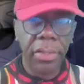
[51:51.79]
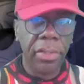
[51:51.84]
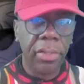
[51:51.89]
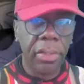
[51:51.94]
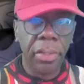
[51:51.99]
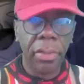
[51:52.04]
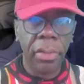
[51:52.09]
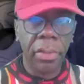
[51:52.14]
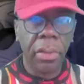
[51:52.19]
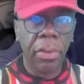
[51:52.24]

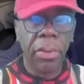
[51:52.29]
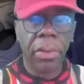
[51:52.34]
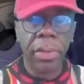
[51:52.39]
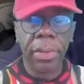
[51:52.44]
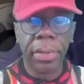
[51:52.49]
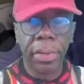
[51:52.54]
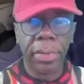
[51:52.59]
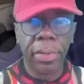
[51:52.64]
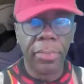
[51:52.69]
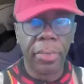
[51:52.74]
You can
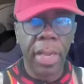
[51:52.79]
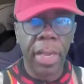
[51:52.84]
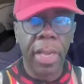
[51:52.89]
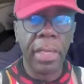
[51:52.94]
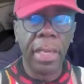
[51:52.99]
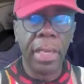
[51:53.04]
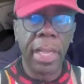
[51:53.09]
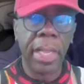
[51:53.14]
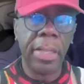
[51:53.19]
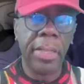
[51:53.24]
order them
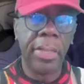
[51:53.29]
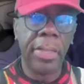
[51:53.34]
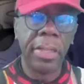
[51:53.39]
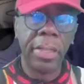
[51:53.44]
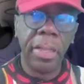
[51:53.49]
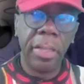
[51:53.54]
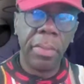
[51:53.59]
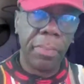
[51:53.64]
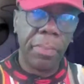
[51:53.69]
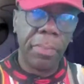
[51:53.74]
right now.
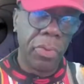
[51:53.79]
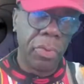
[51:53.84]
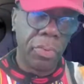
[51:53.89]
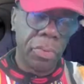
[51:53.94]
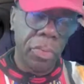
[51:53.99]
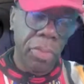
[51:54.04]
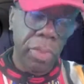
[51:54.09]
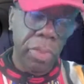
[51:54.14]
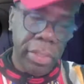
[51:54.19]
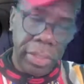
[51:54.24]

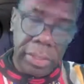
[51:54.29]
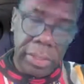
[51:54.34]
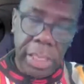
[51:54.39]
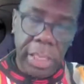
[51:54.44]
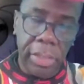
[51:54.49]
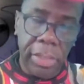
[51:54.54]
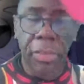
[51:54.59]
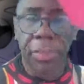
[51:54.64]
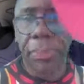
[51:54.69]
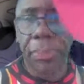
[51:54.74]
Boom, you can
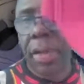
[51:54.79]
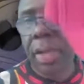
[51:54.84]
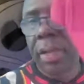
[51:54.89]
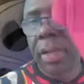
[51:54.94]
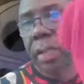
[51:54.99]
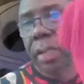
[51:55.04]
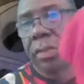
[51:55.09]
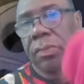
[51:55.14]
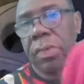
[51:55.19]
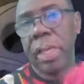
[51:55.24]
sell your
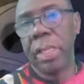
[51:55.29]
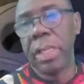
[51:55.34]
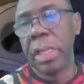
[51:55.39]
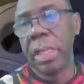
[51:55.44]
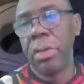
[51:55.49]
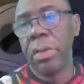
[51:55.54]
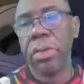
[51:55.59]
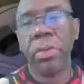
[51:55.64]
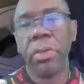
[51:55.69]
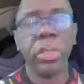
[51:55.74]
products right
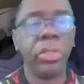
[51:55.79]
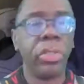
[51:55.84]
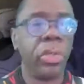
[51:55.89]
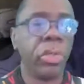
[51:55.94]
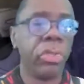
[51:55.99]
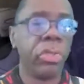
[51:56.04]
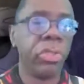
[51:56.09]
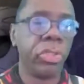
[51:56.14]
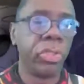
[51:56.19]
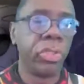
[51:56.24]
there. You can,
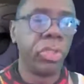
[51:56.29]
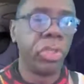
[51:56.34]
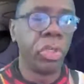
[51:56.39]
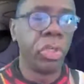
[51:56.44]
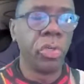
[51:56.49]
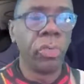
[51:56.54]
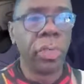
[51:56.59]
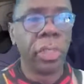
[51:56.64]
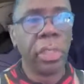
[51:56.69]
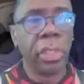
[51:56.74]
or your
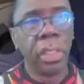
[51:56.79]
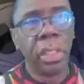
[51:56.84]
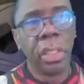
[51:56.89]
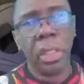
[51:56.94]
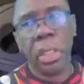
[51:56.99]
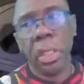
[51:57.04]
jewelry